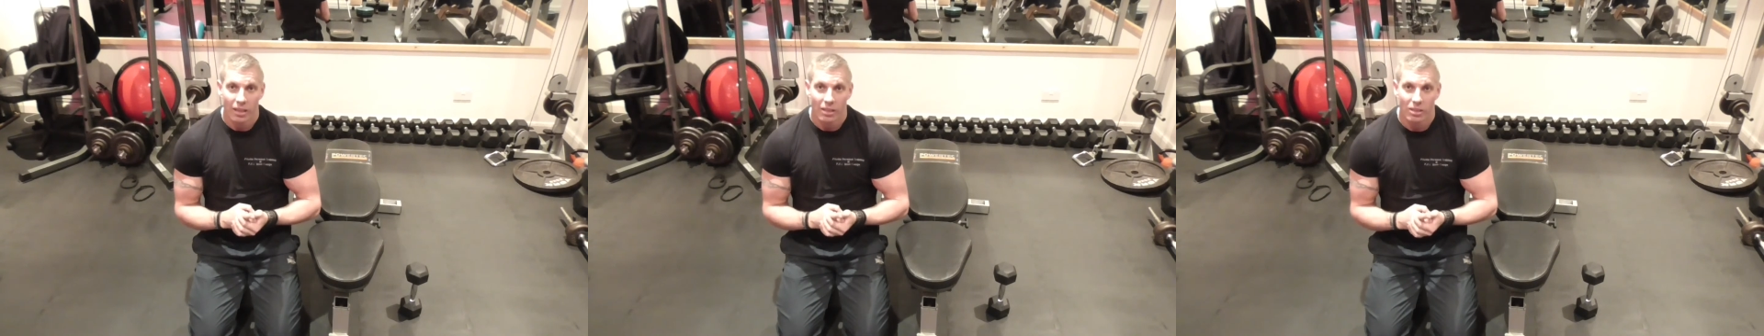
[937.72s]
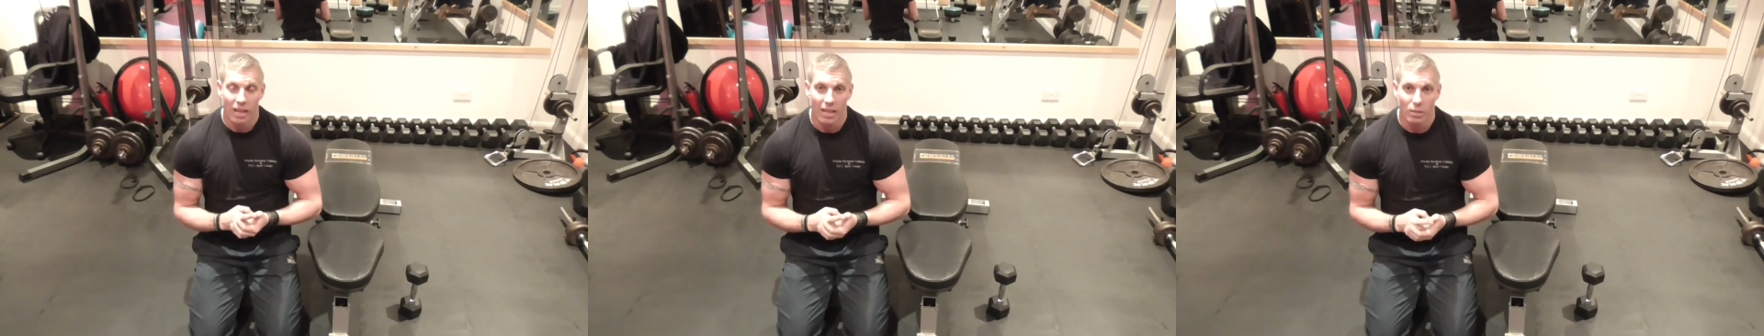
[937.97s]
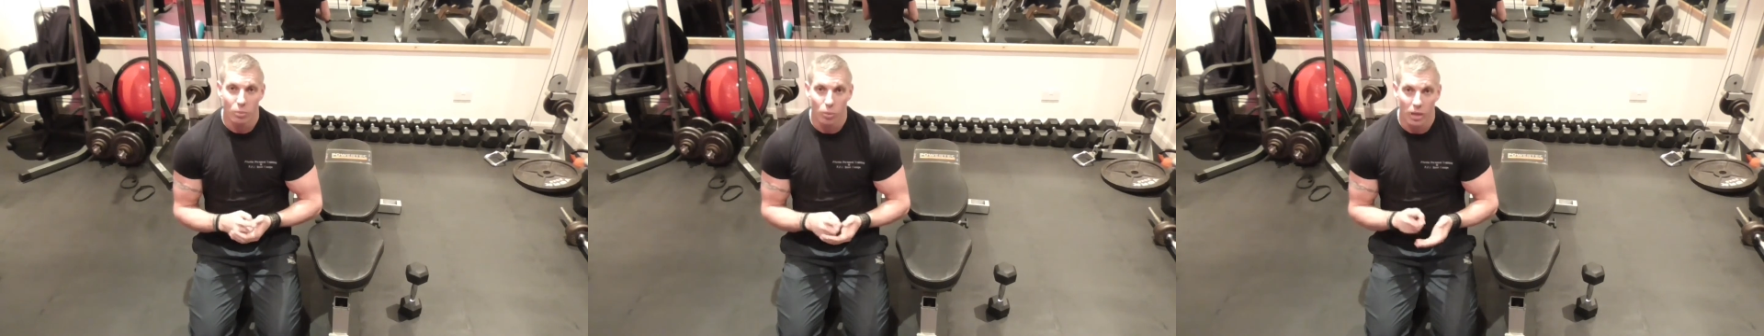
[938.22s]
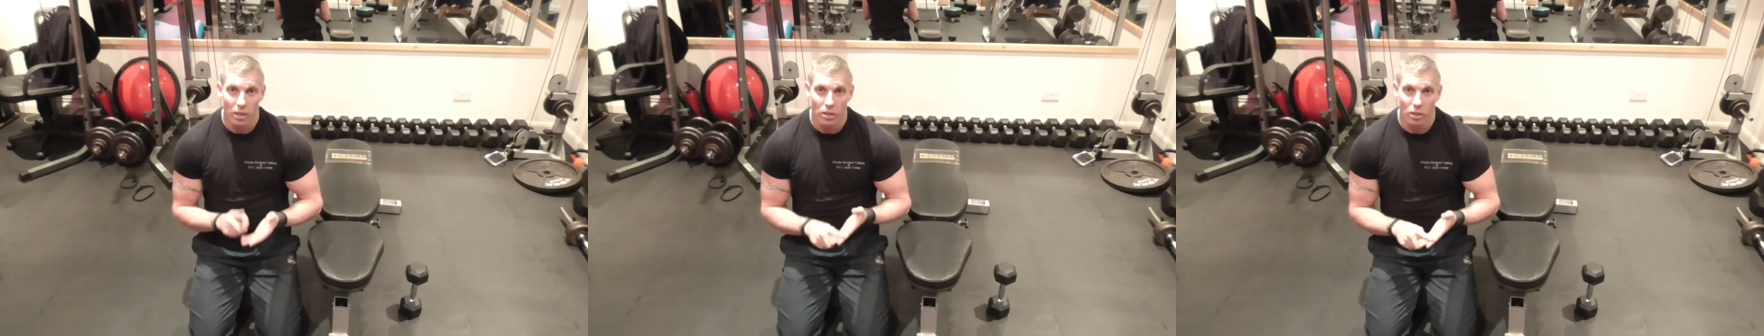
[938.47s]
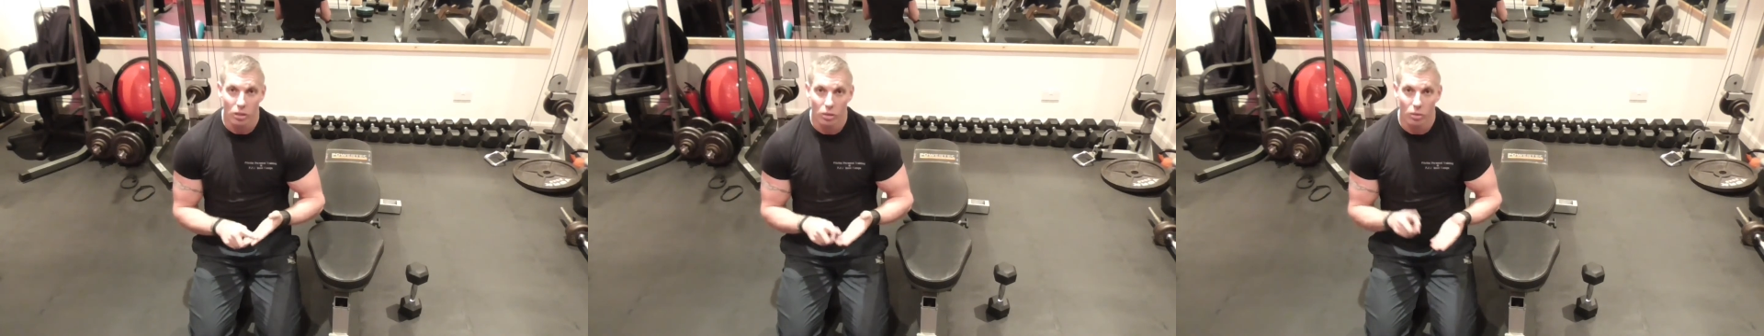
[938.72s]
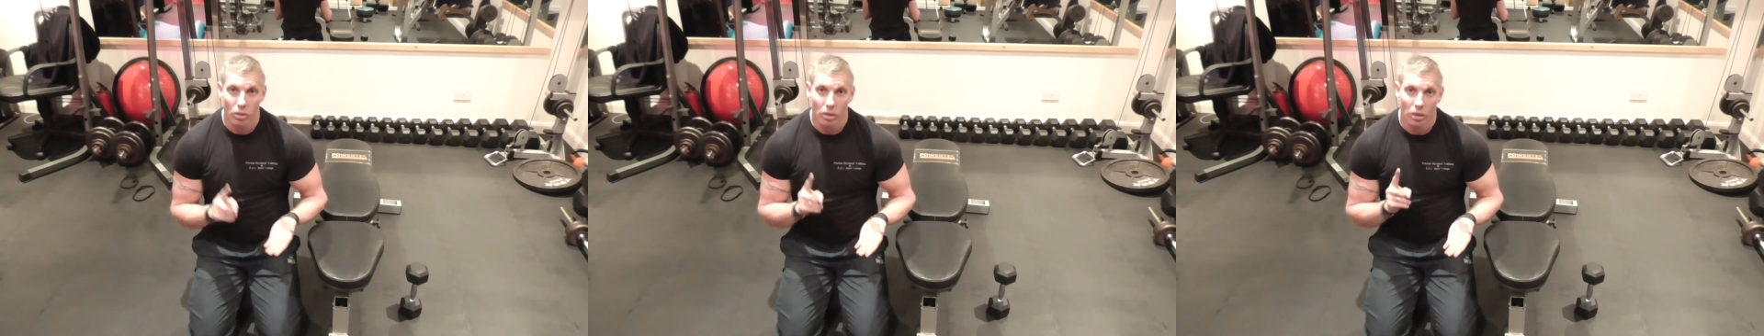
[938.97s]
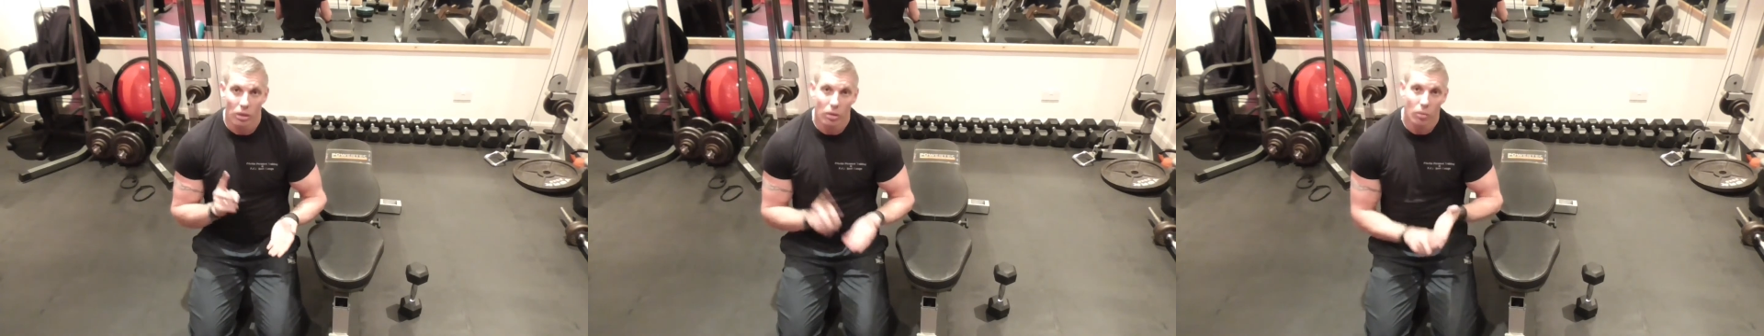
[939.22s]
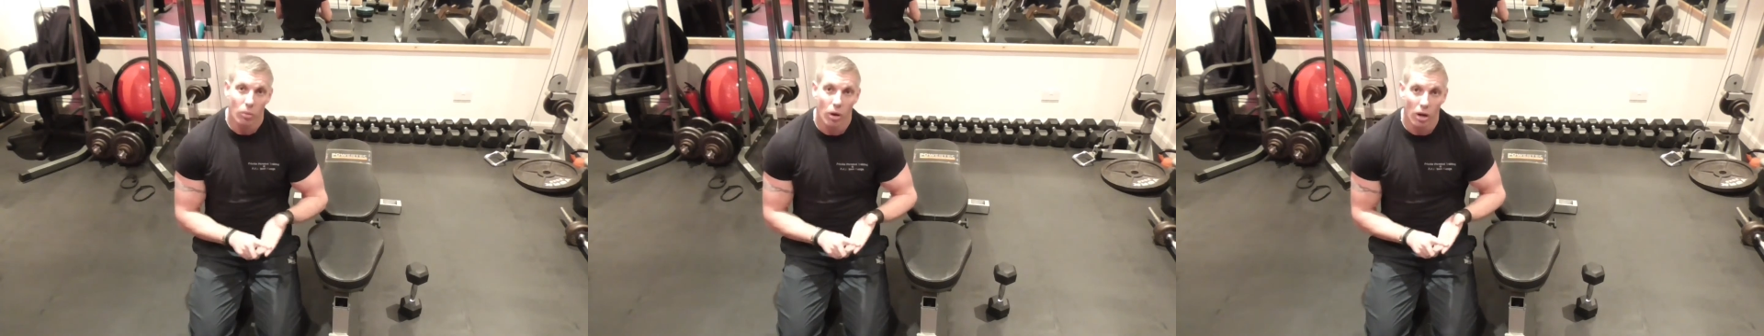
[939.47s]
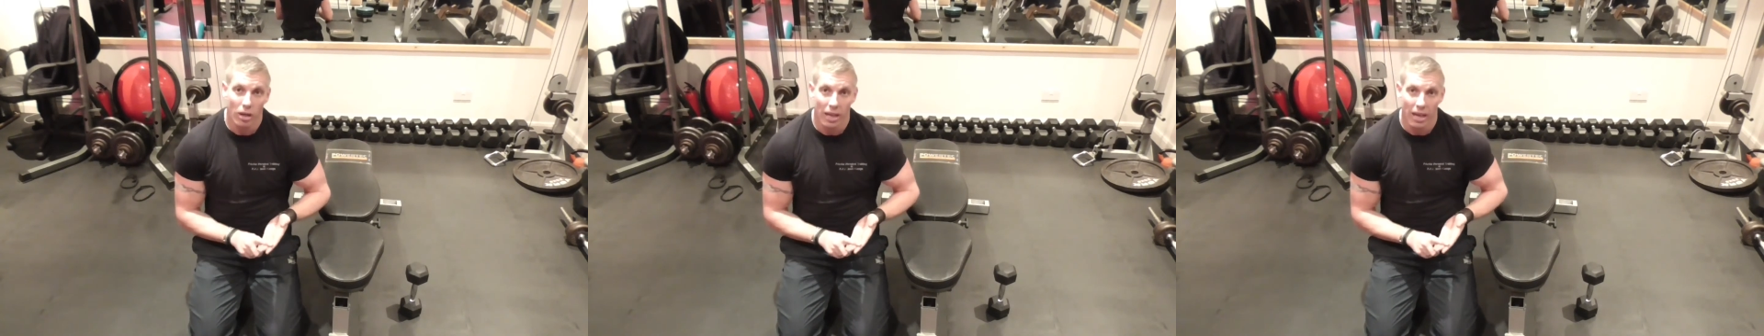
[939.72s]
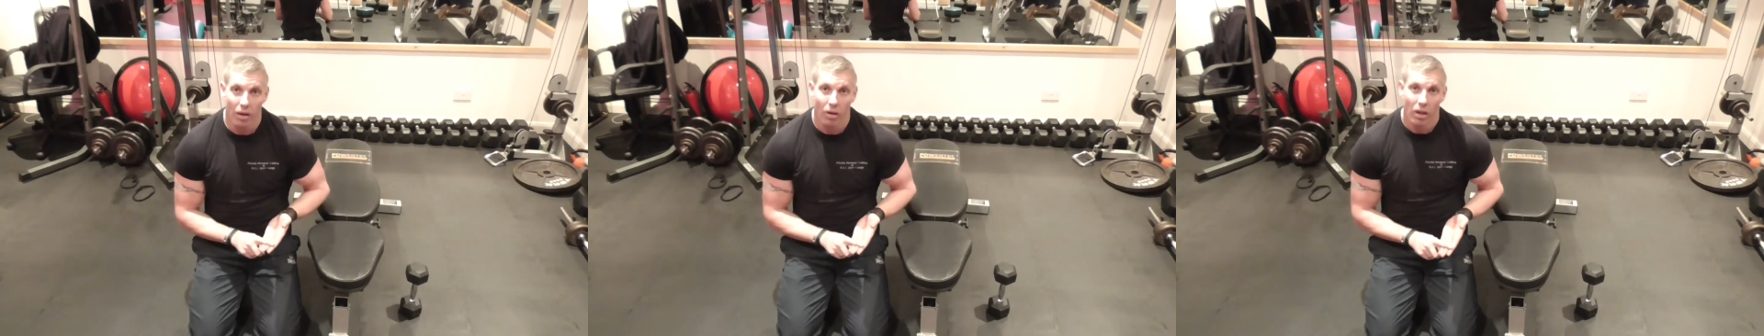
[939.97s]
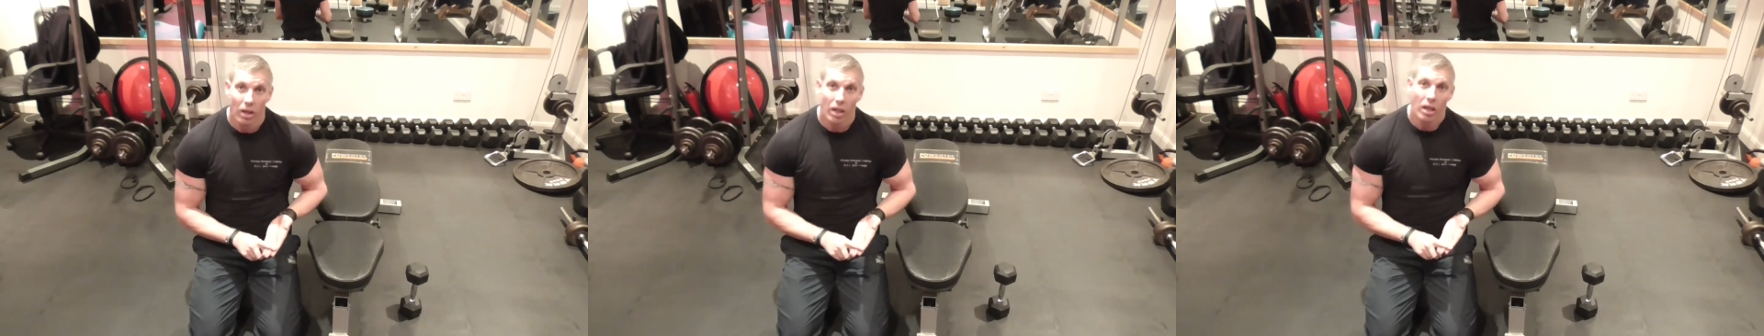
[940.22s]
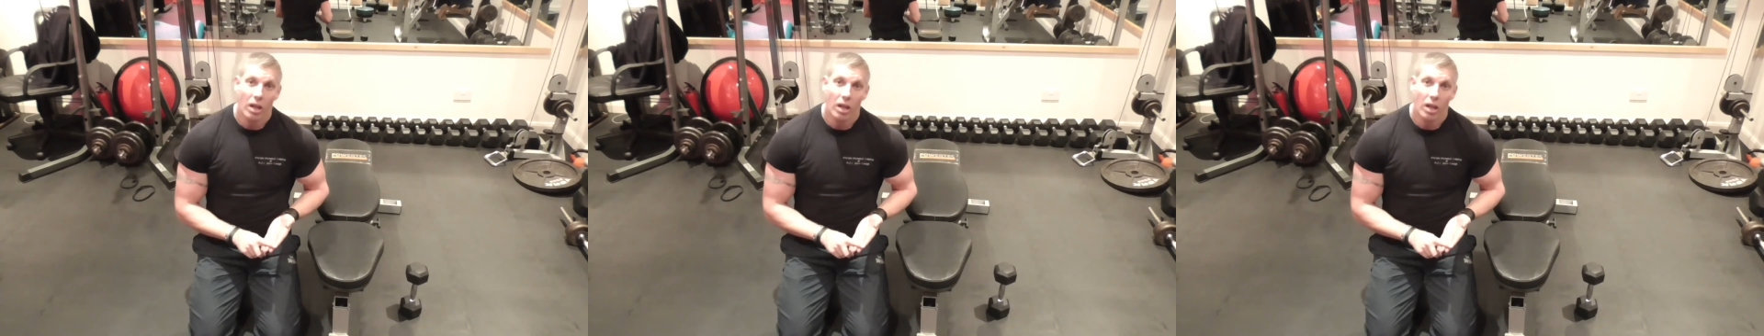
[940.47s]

So that's week 2, workout